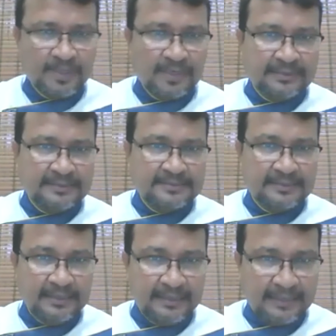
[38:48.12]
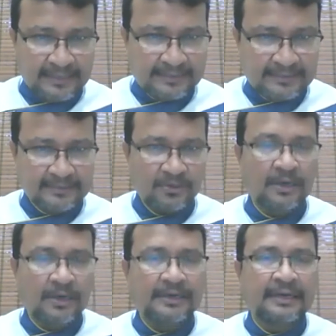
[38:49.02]
That is direct
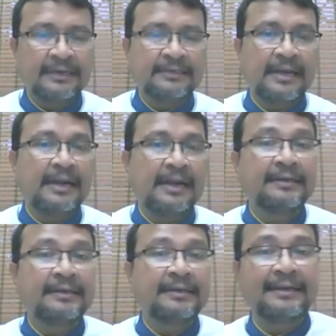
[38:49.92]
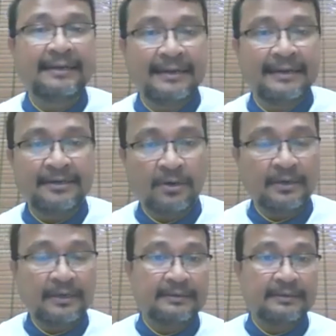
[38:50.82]
contact and indirect contact.
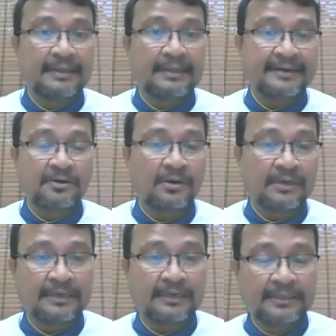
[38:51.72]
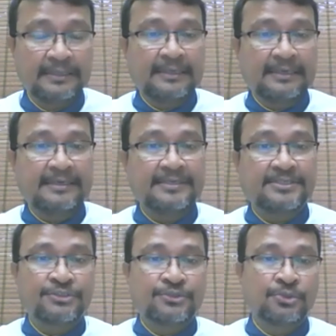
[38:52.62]
Direct contact is
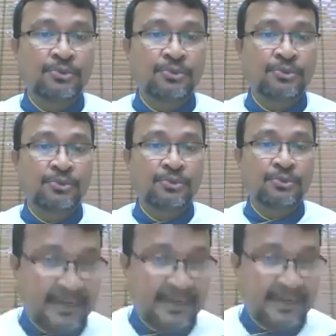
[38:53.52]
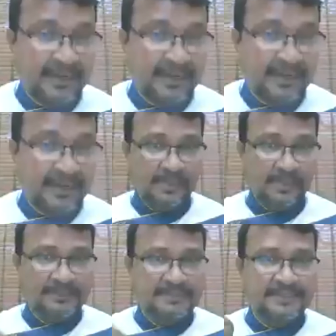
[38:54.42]
through a medium
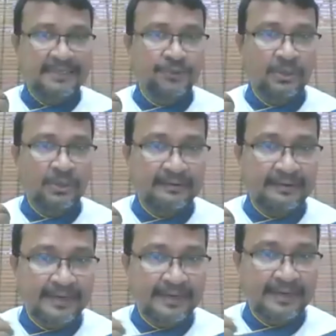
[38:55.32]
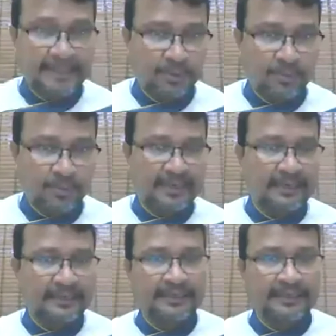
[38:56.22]
let's say you're creating a propaganda
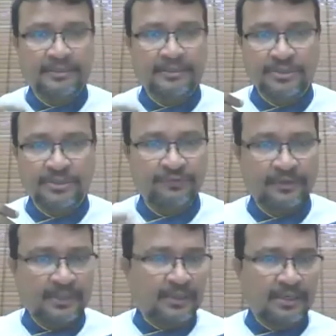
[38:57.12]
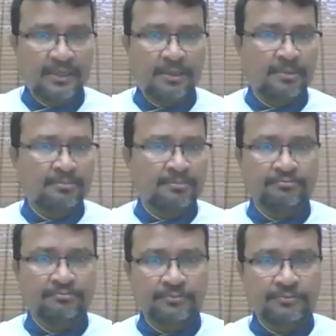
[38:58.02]
in terms of uh,
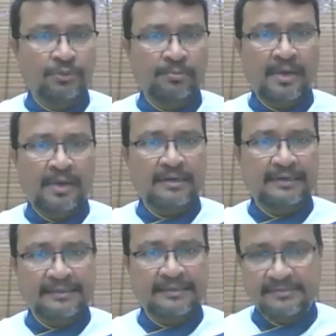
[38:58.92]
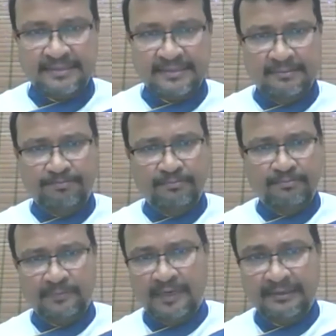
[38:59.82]
you know marketing
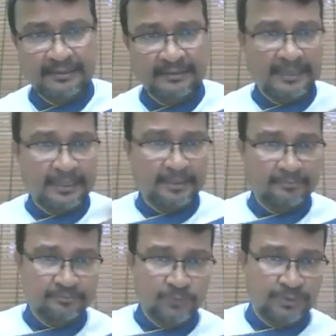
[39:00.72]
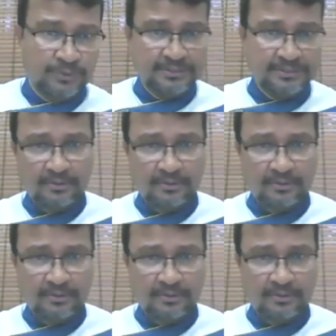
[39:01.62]
content like notice or